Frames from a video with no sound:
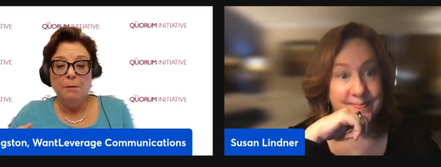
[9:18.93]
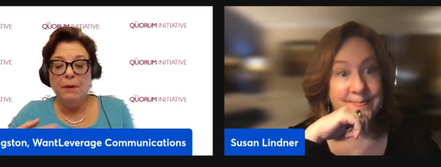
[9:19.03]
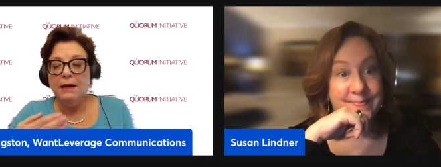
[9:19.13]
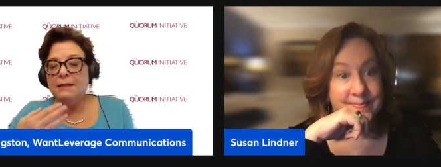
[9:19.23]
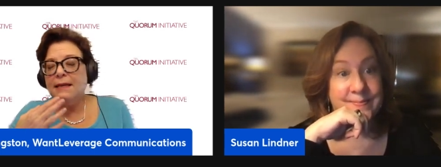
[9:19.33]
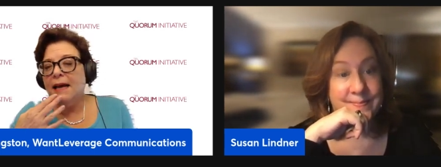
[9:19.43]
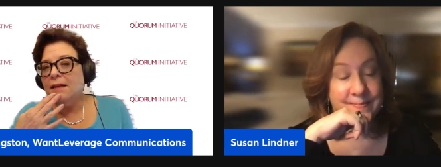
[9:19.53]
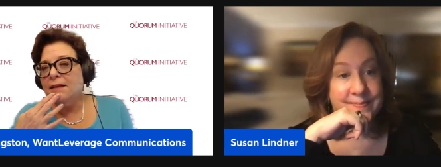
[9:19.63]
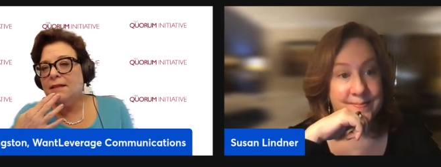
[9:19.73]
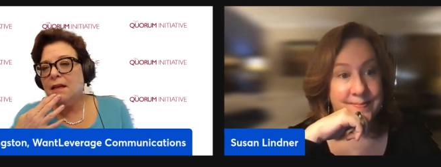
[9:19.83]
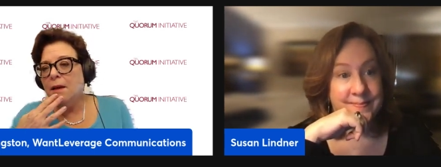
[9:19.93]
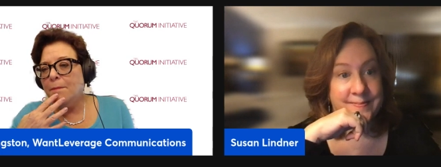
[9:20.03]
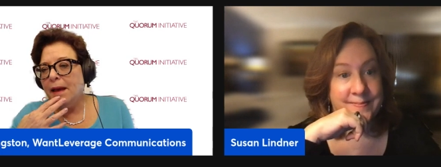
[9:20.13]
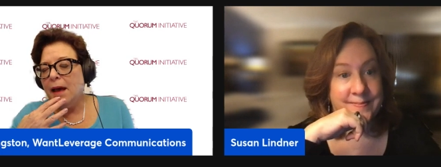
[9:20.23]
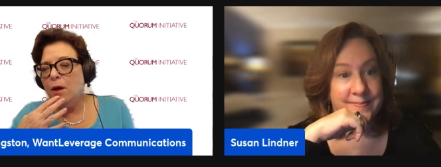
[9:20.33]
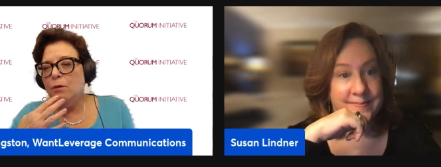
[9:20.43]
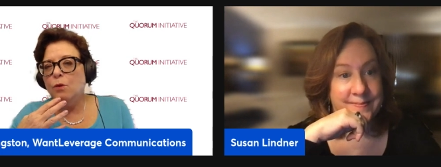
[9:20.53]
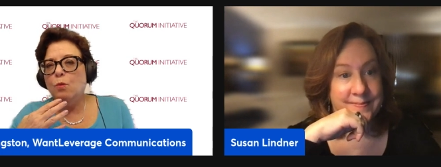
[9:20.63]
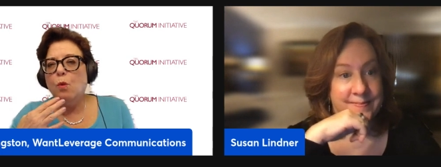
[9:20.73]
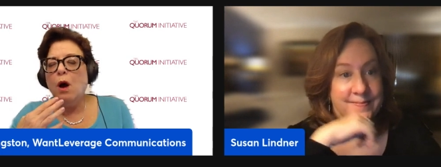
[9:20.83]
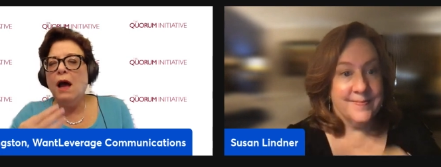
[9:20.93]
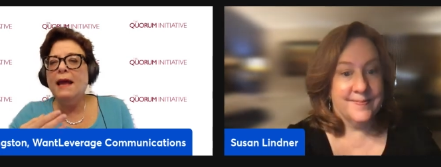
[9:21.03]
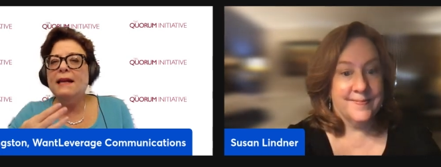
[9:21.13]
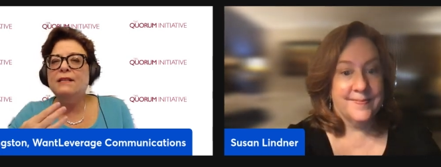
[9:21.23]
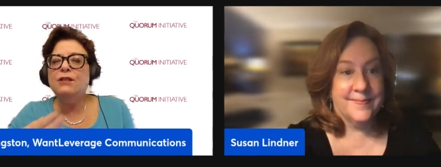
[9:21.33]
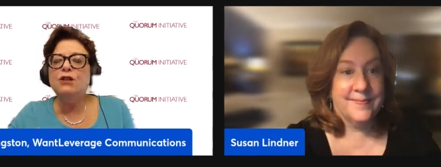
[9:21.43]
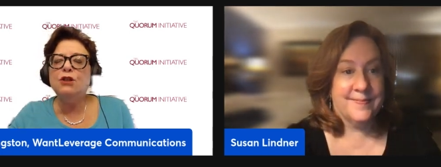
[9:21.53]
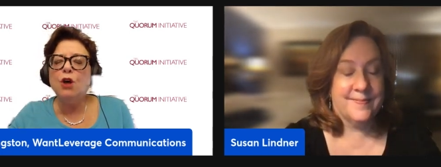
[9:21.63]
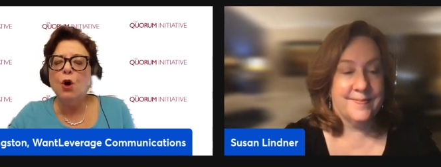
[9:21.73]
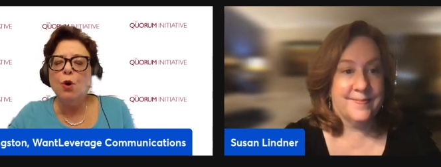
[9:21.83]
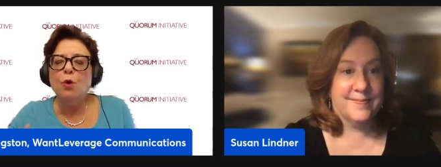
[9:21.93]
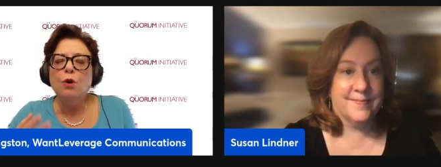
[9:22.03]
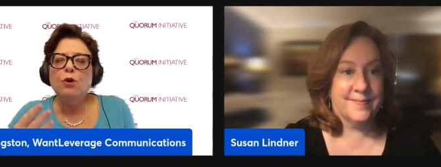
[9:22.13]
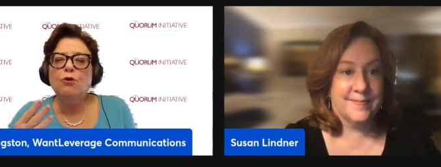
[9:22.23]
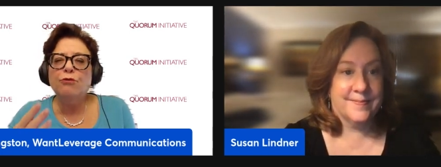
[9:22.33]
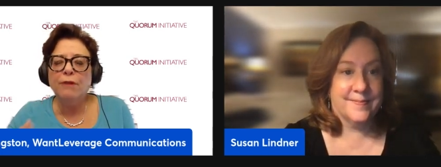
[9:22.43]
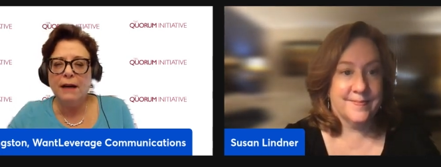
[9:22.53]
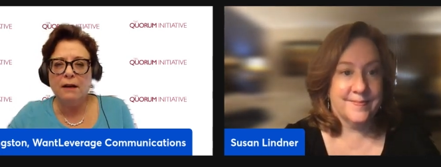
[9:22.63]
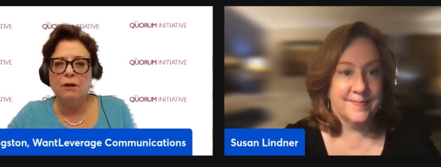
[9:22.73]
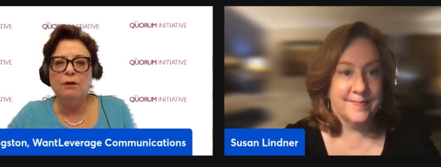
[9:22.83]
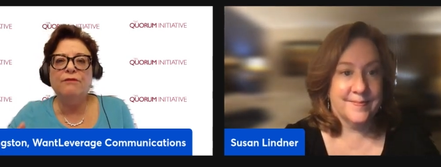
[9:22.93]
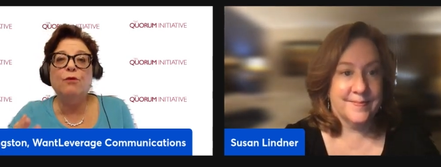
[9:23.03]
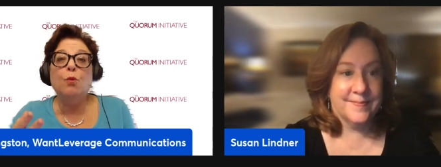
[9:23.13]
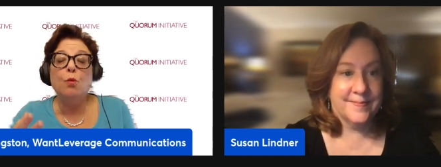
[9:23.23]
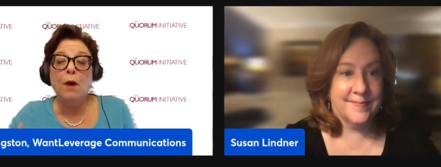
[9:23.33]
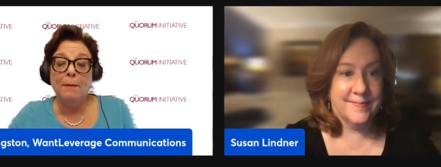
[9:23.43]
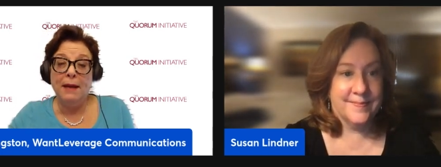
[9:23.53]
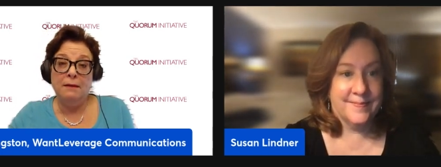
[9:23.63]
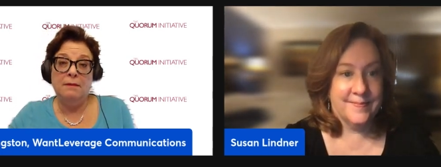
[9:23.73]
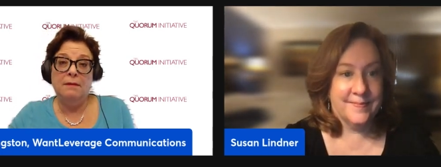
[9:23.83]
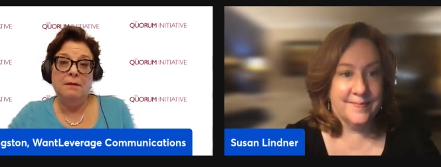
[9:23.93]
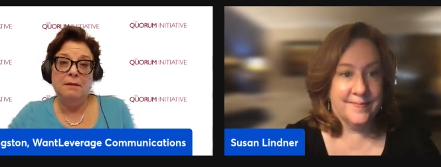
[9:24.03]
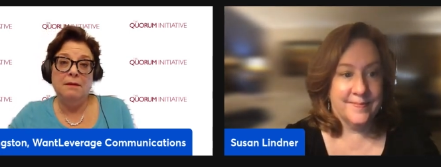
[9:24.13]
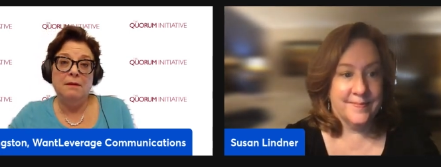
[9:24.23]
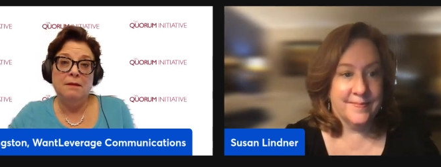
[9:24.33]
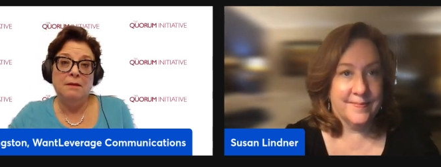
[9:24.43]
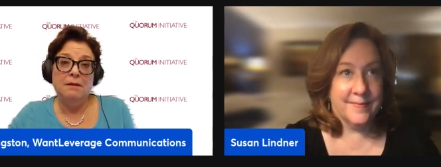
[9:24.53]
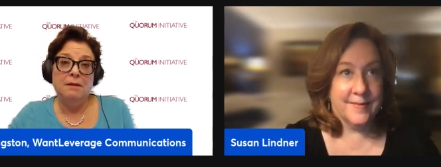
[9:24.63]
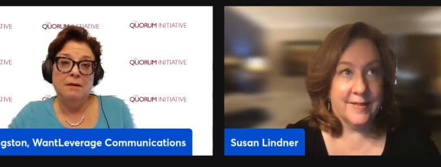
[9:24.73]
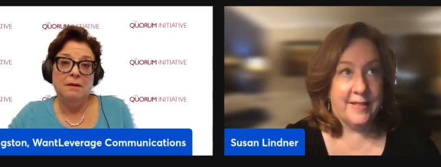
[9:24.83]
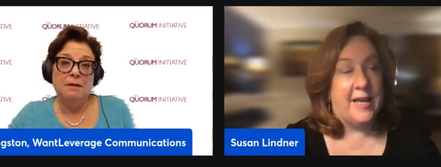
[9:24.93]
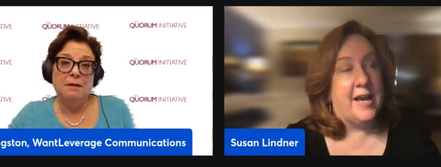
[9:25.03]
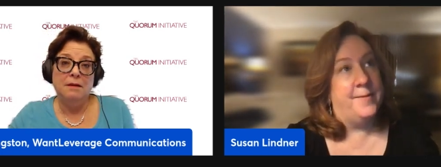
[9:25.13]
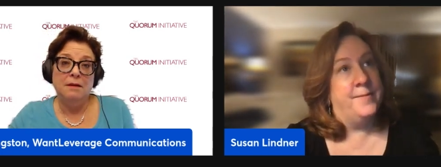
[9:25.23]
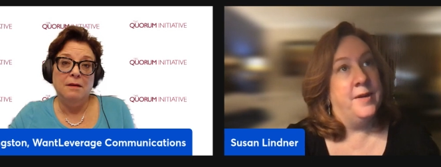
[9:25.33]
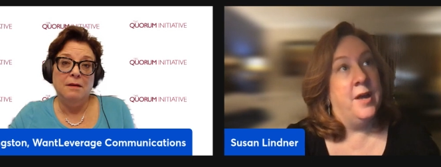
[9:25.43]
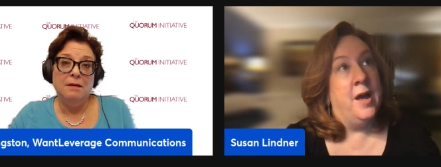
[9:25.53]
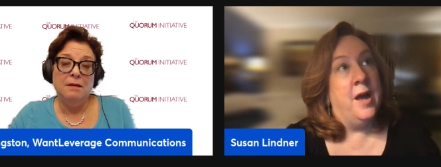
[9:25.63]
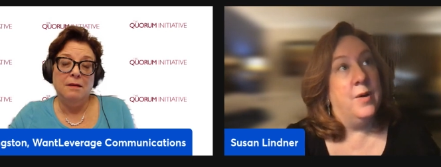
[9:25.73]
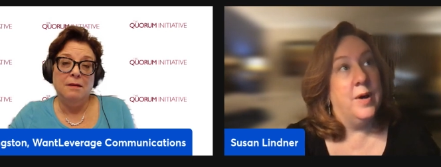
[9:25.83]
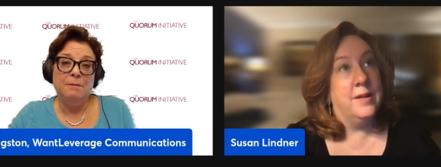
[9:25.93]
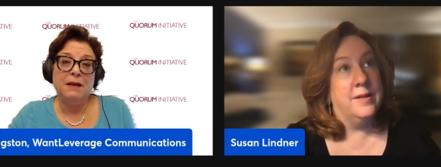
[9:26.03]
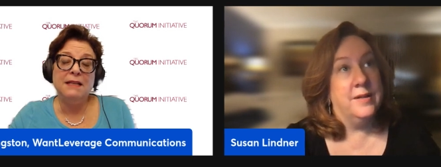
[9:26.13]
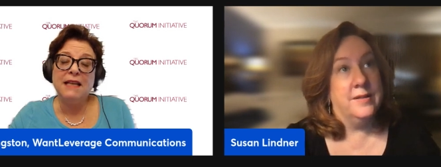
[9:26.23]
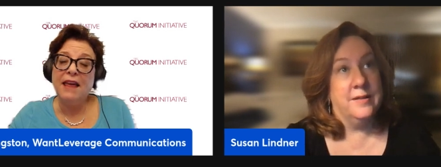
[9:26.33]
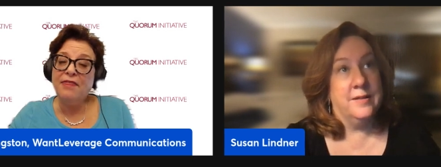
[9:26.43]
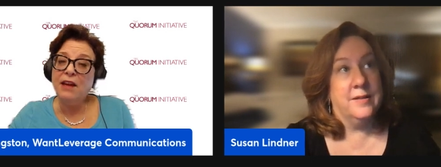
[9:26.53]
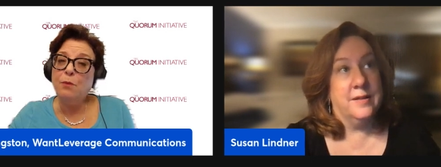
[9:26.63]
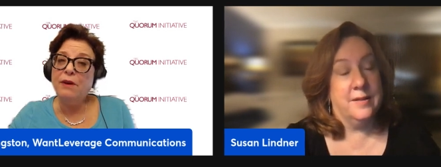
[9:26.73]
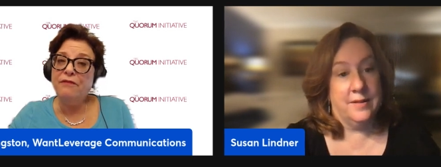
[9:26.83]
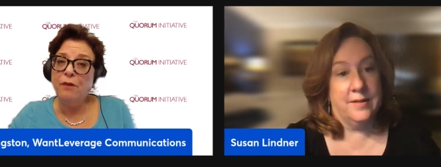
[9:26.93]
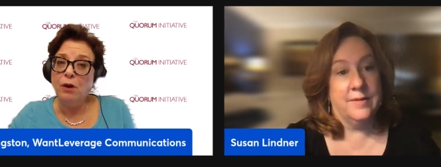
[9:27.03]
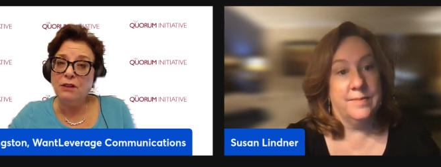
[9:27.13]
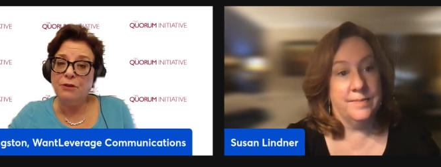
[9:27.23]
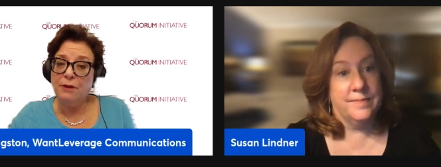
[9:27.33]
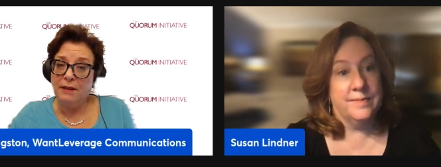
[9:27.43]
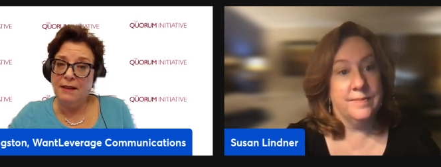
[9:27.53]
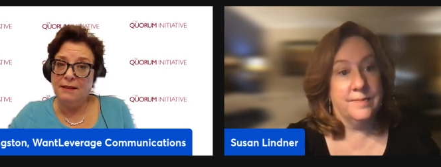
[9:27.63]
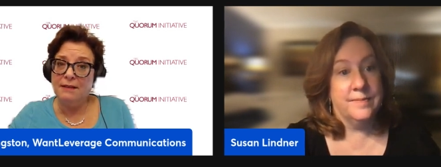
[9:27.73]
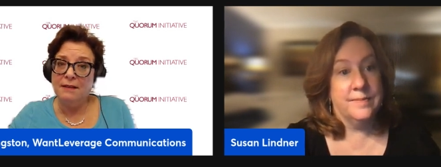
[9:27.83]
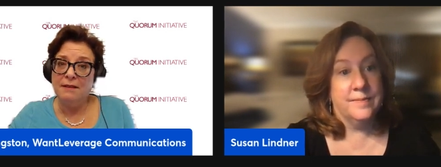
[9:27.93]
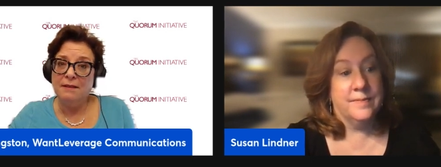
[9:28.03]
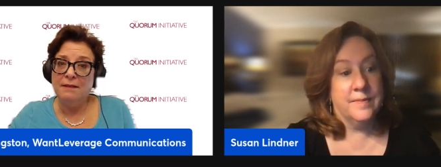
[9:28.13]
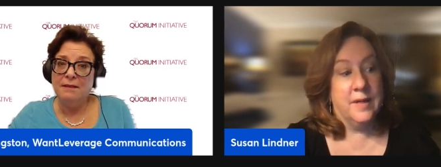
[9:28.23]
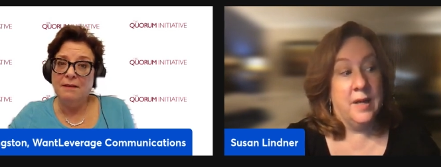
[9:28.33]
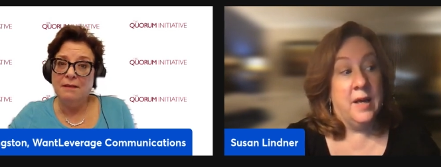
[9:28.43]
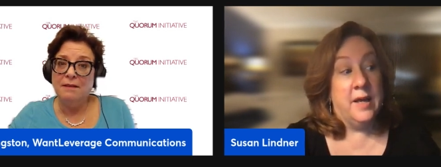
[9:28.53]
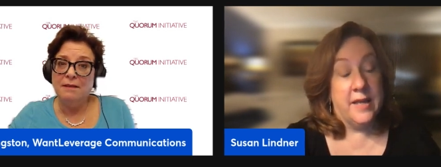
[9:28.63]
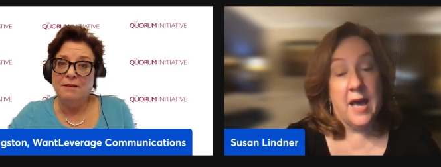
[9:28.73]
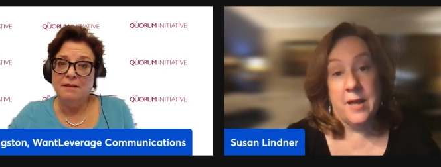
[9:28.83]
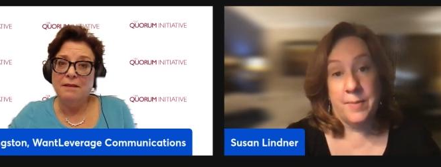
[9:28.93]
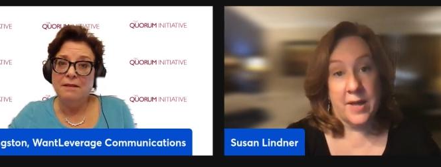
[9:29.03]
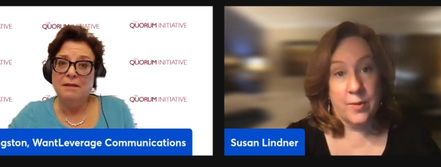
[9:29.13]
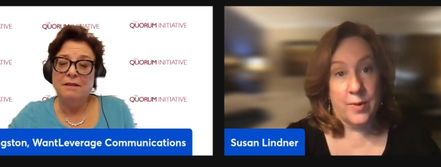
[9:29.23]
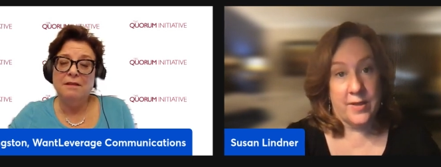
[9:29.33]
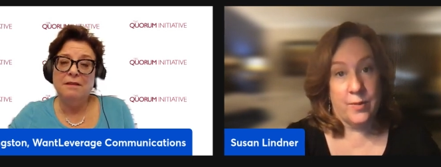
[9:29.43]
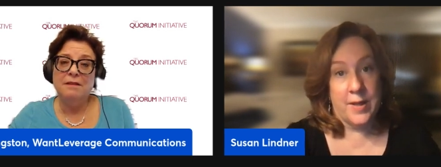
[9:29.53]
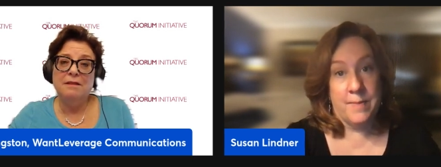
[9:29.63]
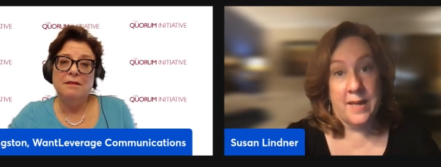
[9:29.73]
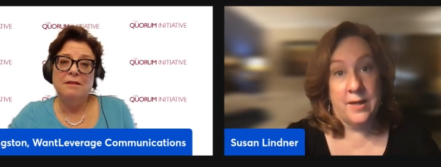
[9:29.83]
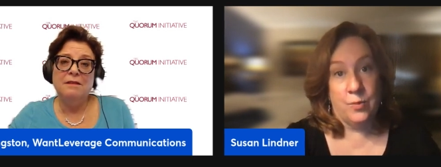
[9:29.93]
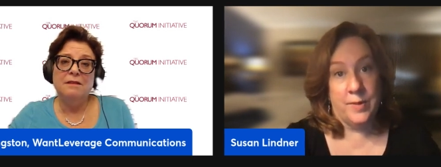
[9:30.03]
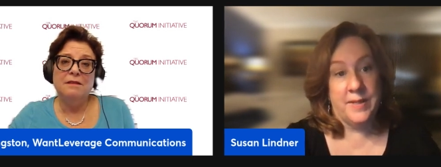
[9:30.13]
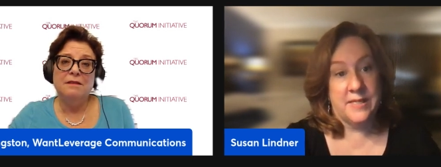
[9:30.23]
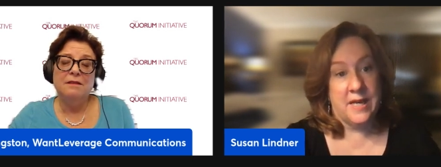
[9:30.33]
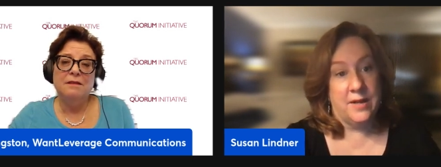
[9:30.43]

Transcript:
Speaker 1: But tell us about why it's so critical for women.
Speaker 2: Yeah. Well, because I think we falter at this. Yeah. And by the way, the way men and women tell